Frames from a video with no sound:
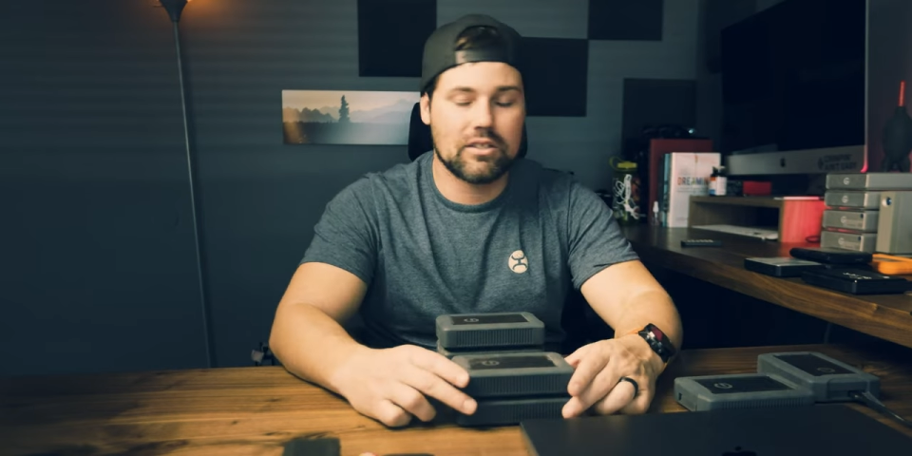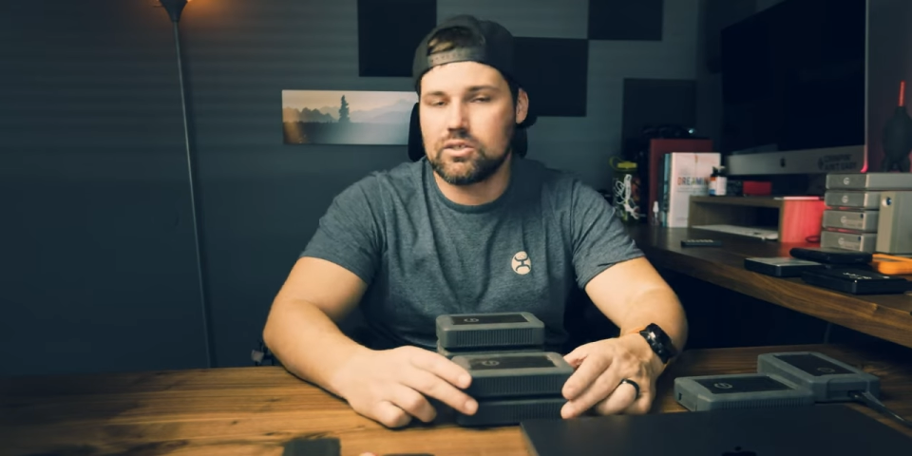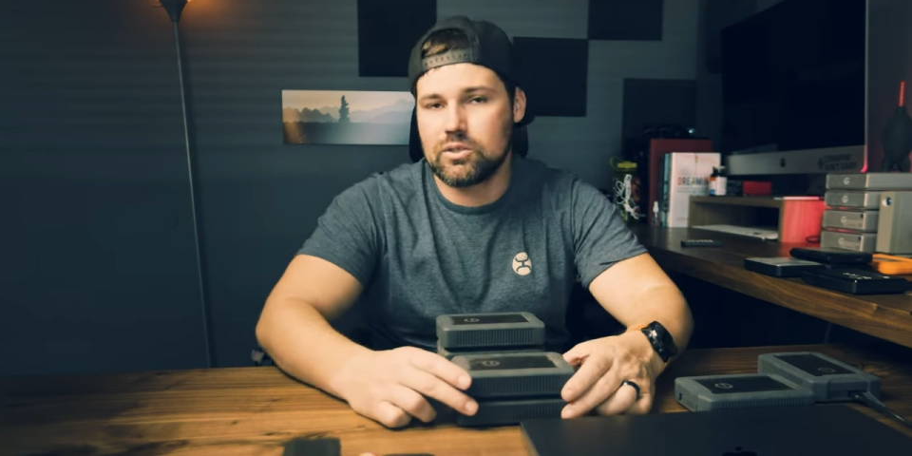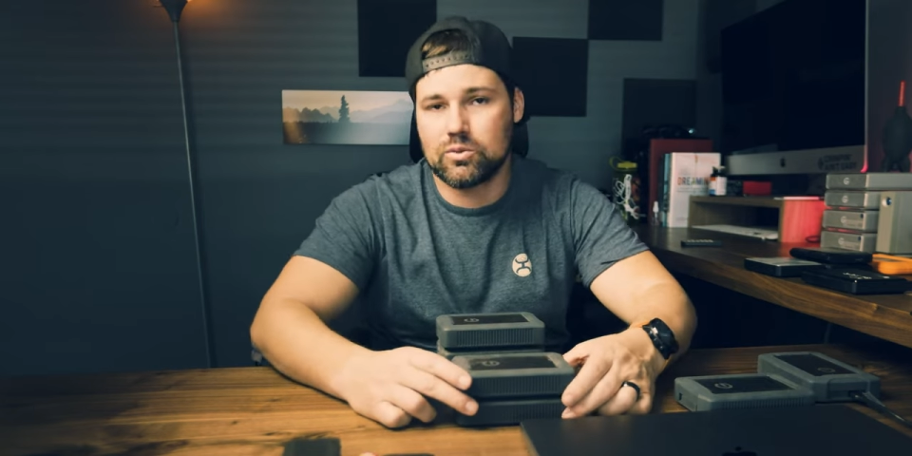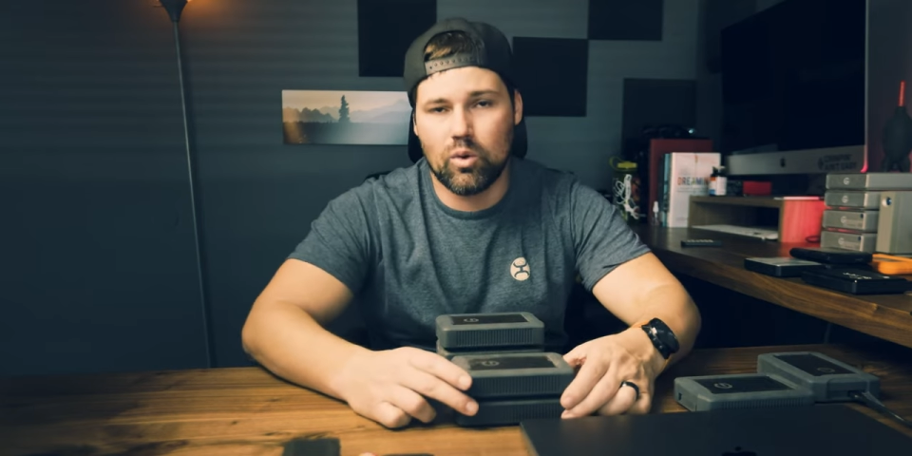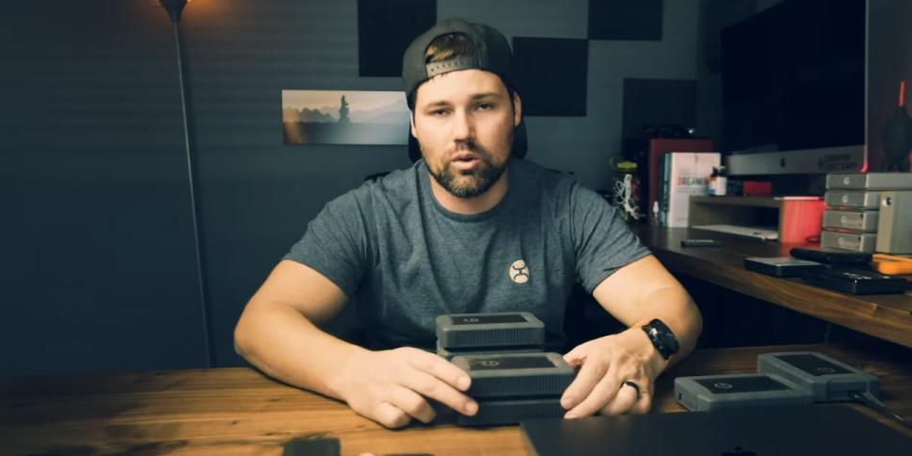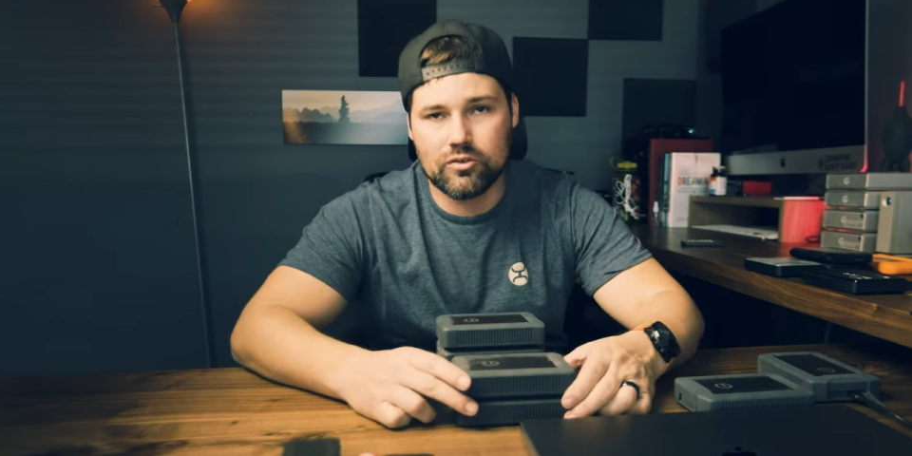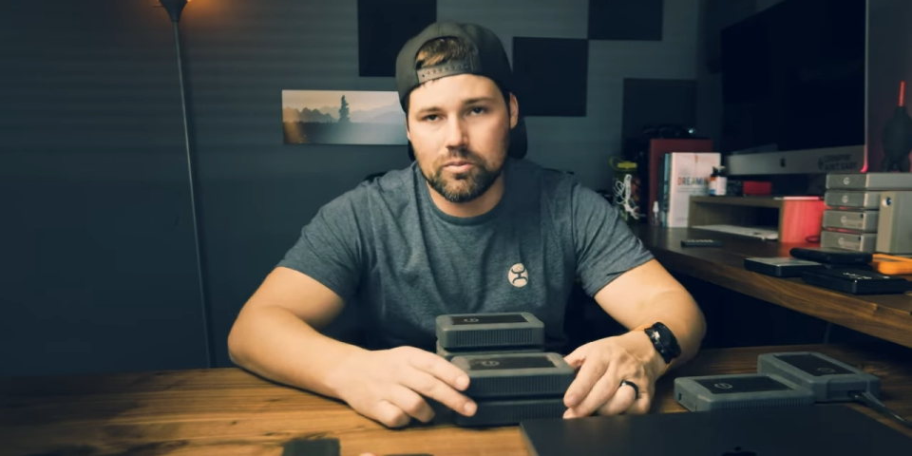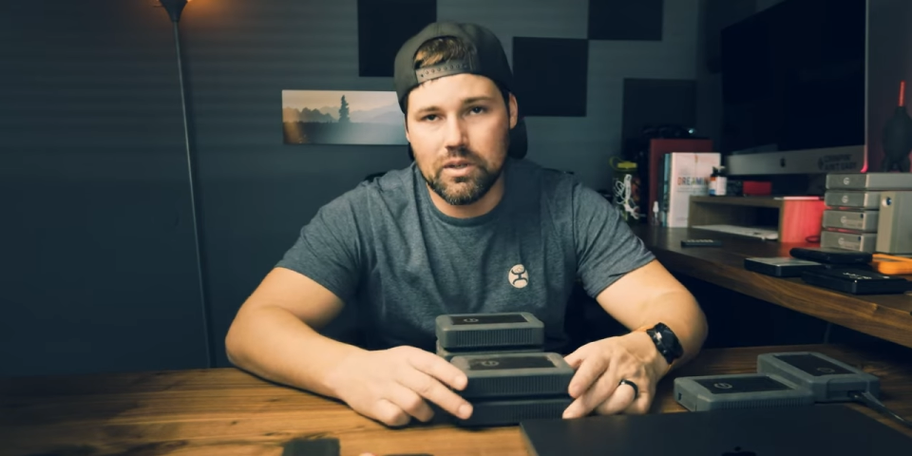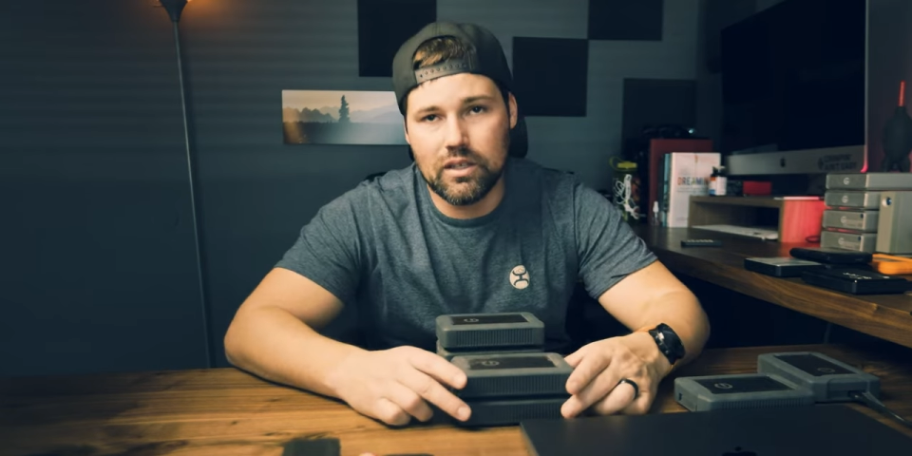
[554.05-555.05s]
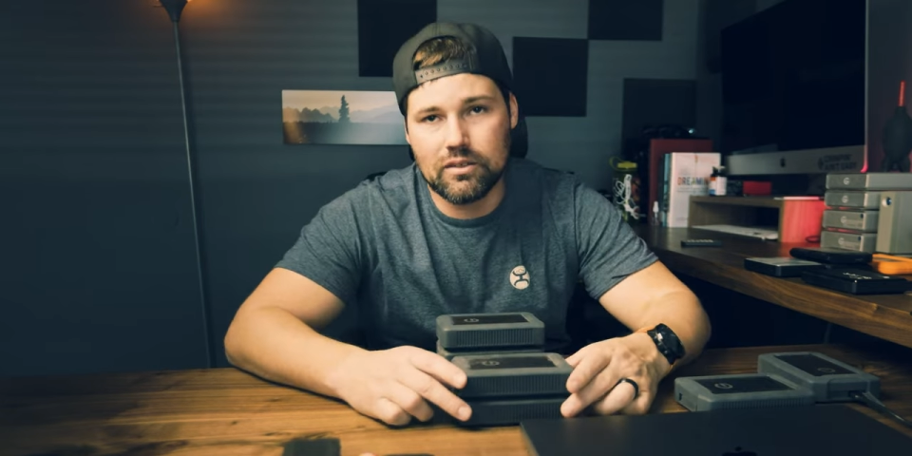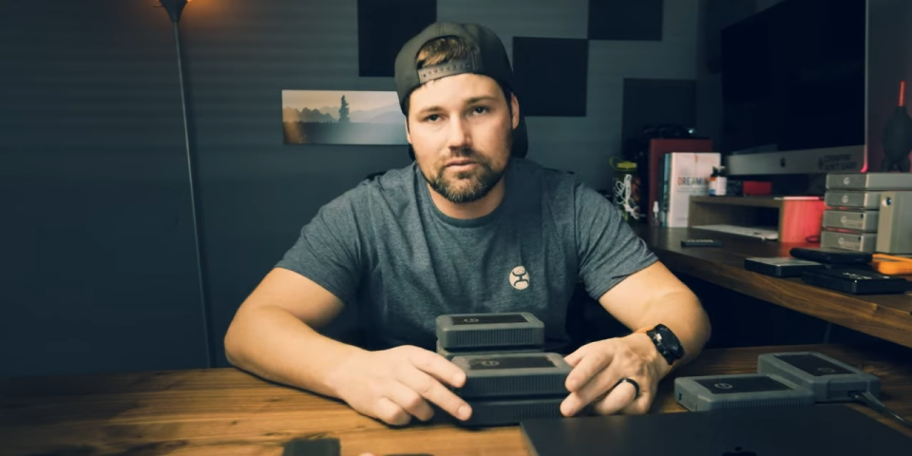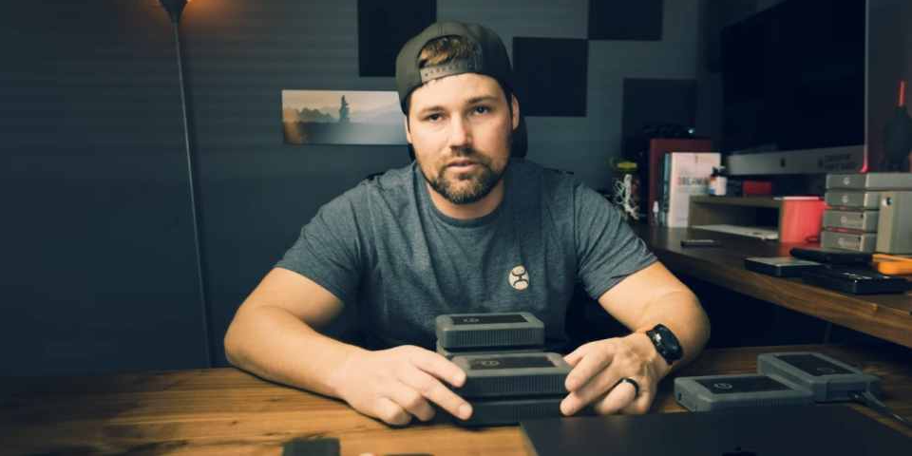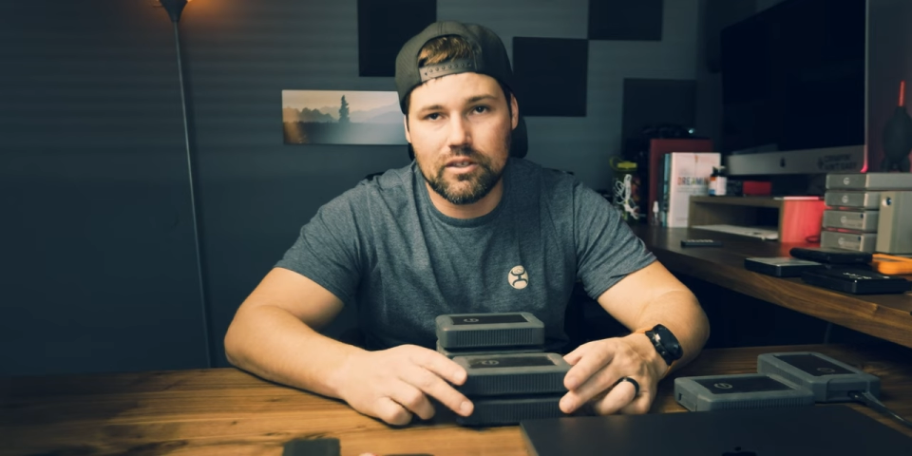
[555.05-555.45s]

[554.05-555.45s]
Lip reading: this is just what works for me.